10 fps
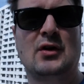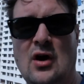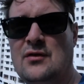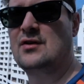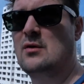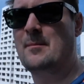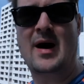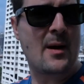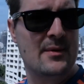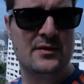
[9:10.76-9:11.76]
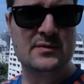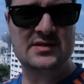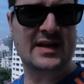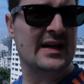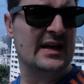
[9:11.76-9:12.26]
The condo apartment that we're
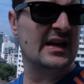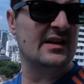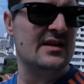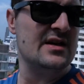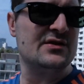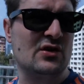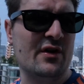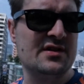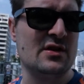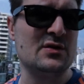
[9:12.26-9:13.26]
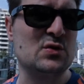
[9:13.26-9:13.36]
staying in, it's got its own